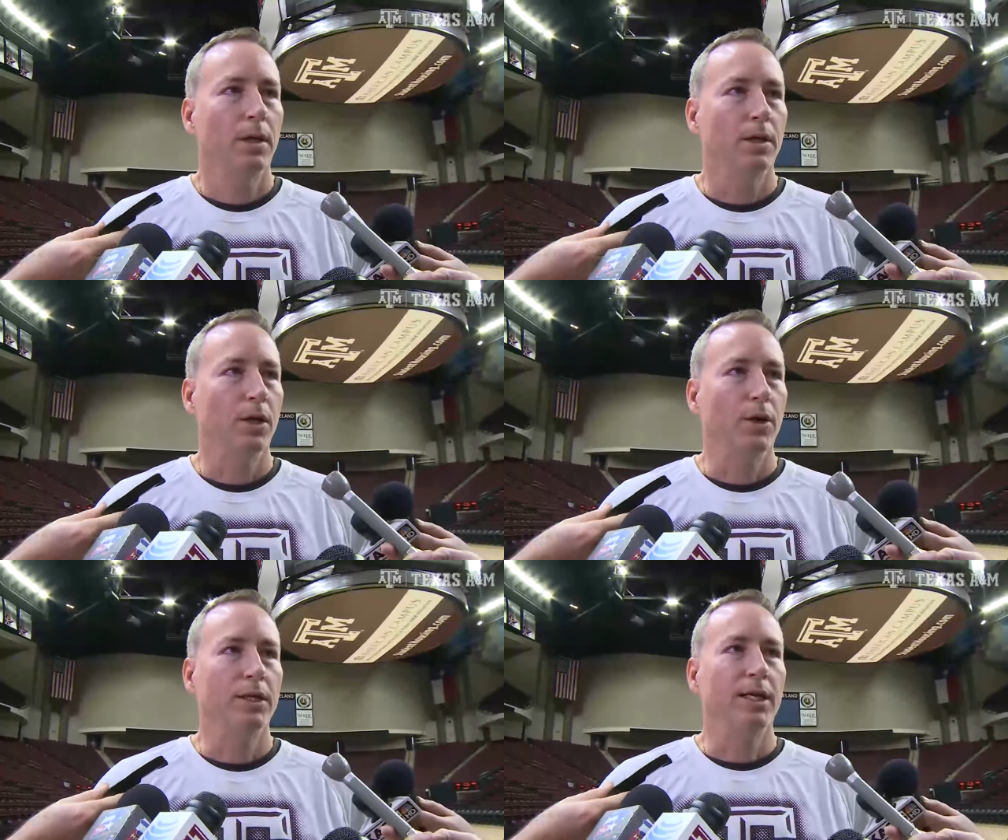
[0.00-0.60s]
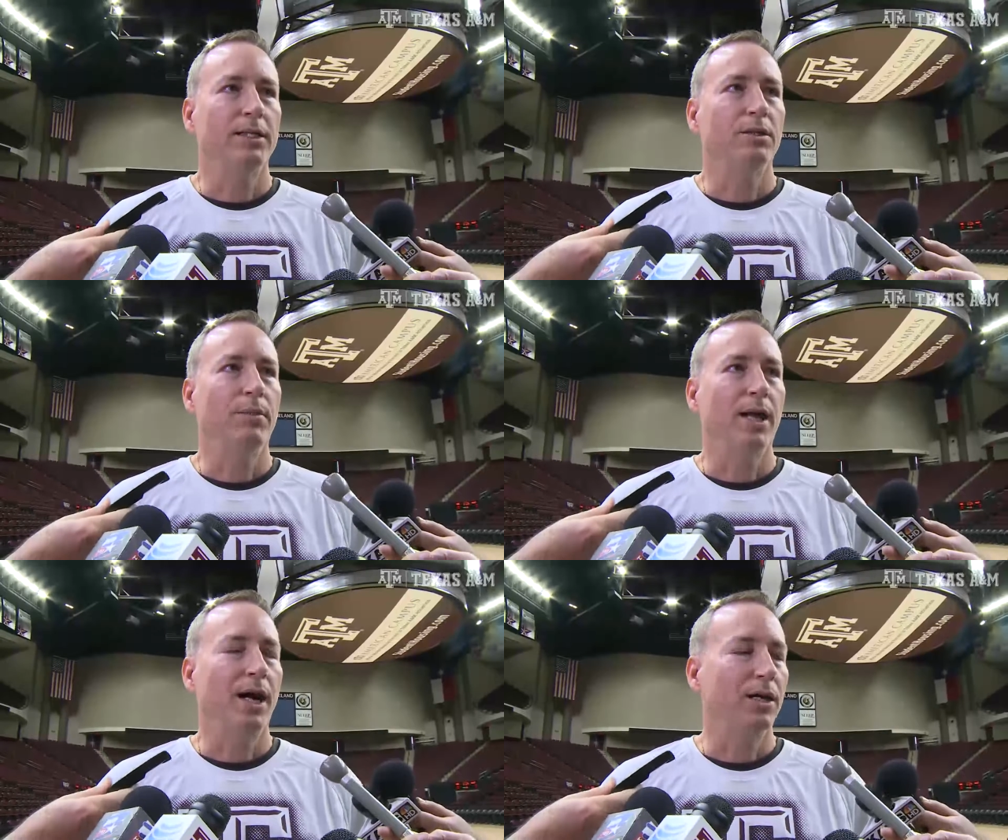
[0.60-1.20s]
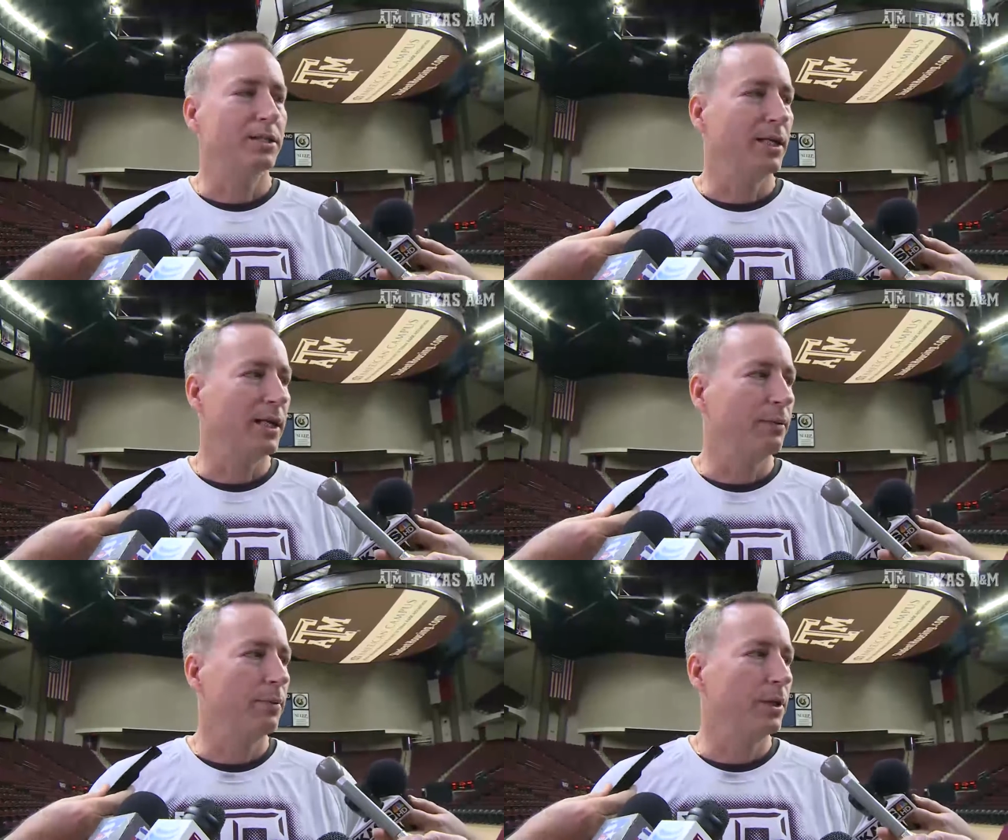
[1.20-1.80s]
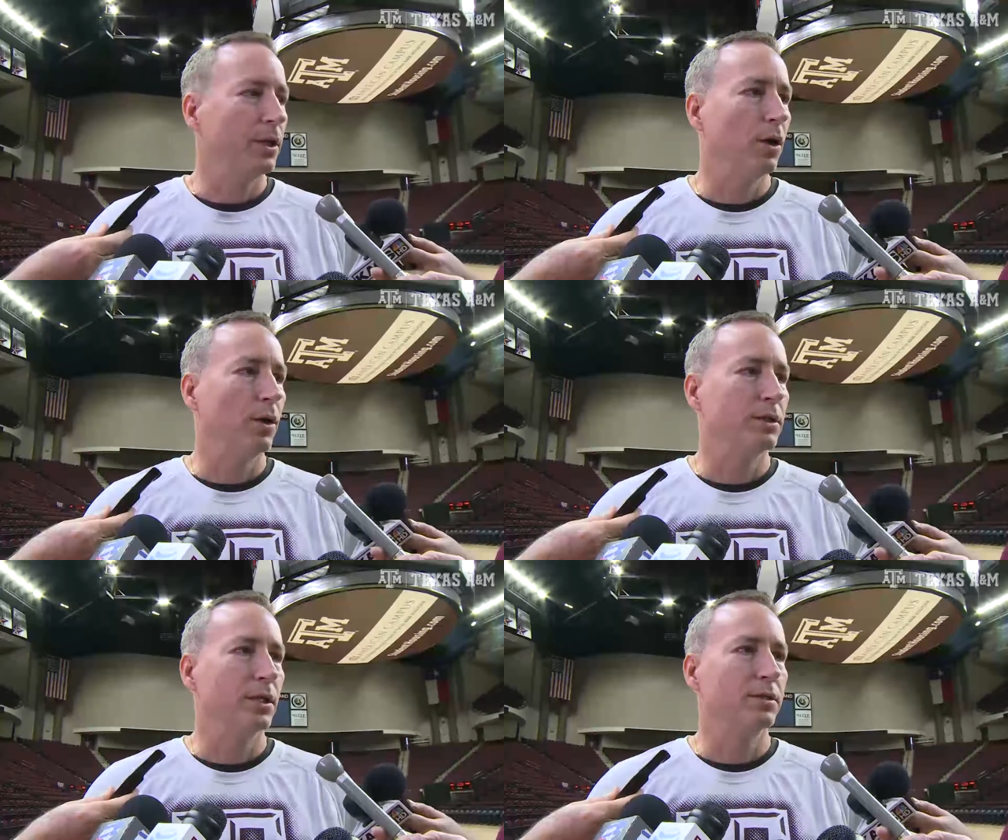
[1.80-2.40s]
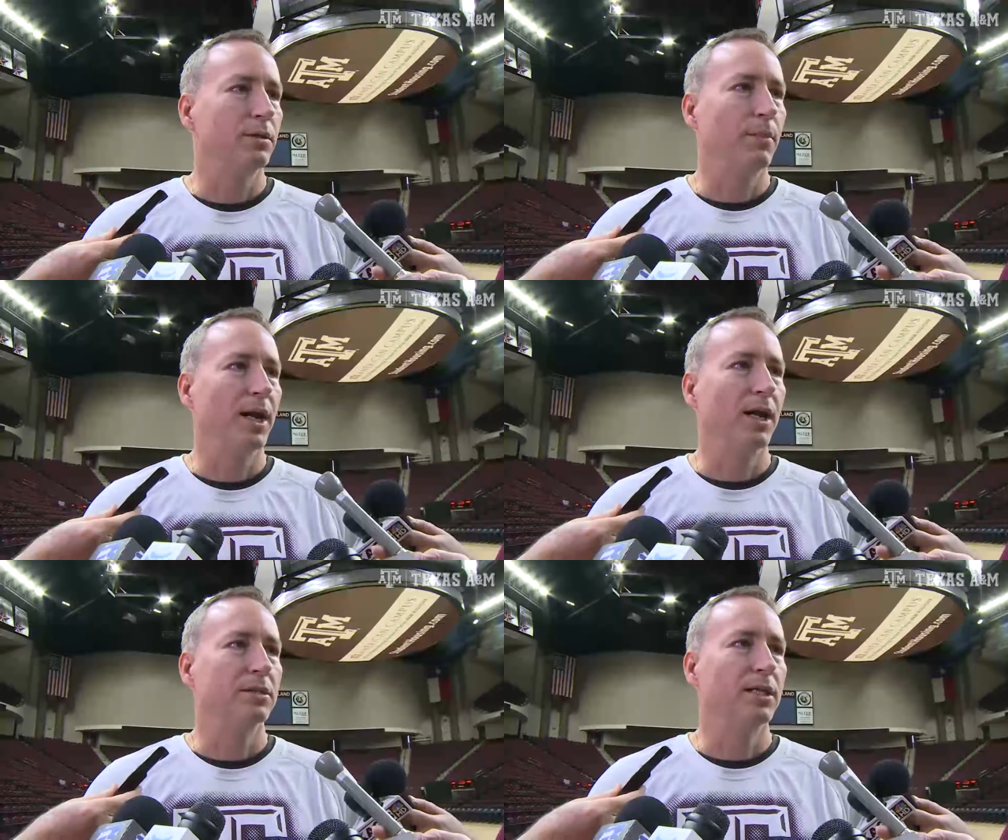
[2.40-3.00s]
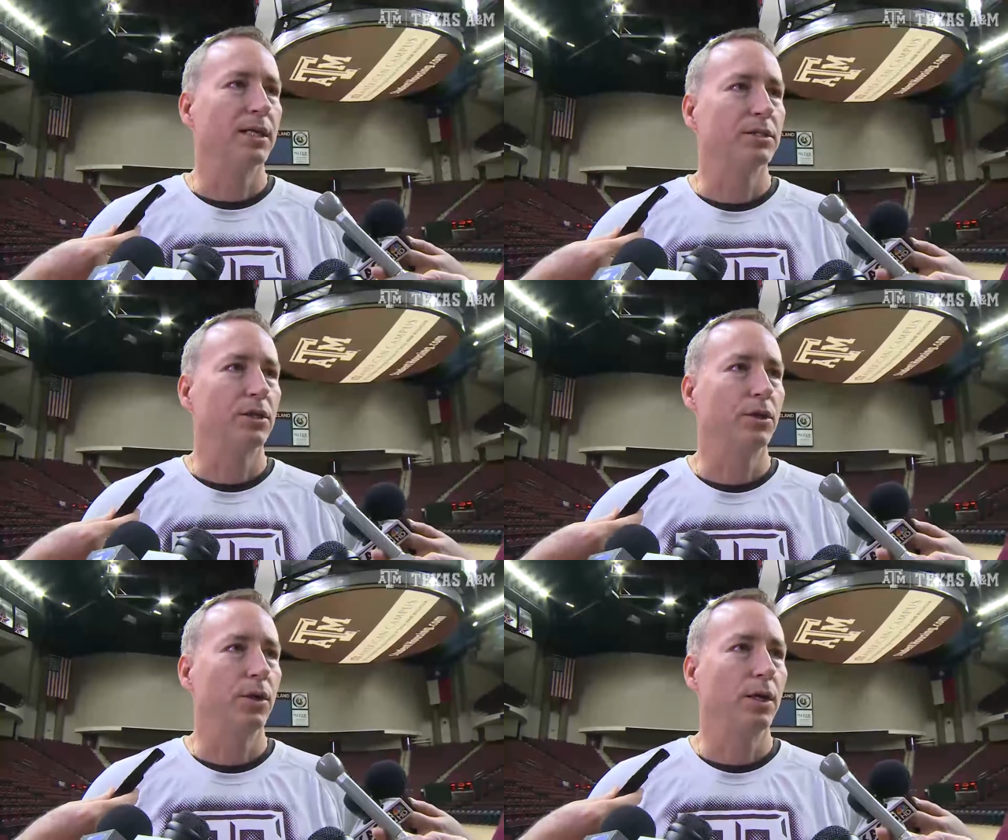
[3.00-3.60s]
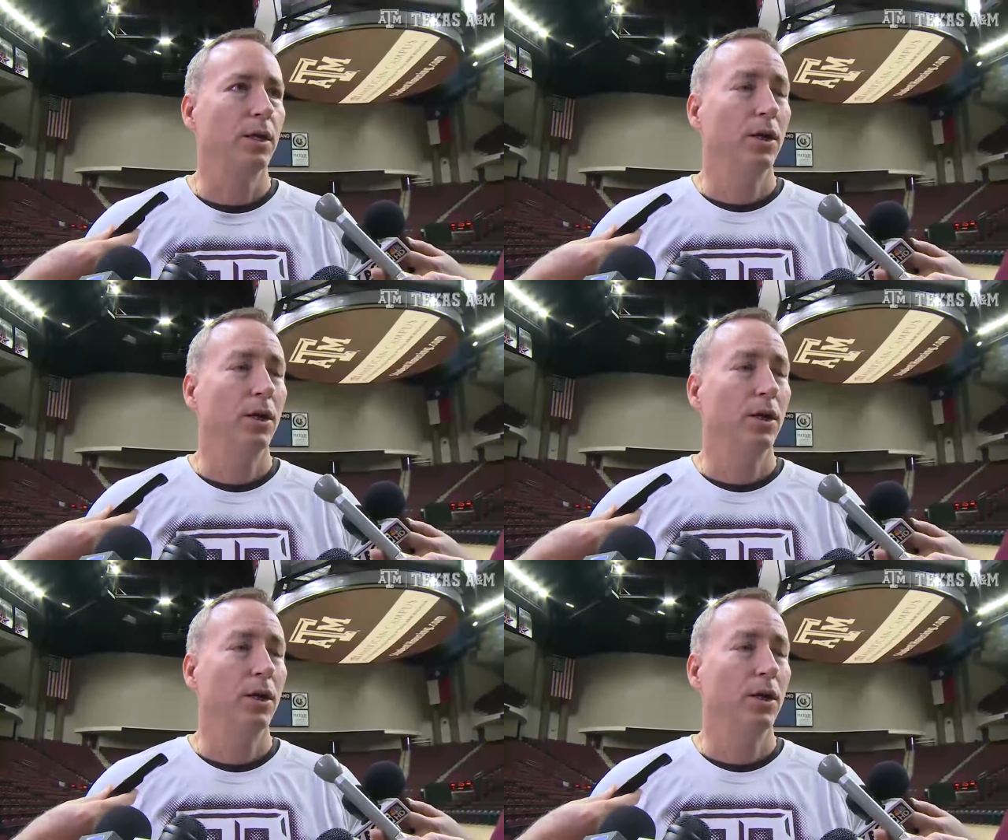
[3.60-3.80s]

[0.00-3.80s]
you know, it, it's about our team. You know, it's, it's about us executing.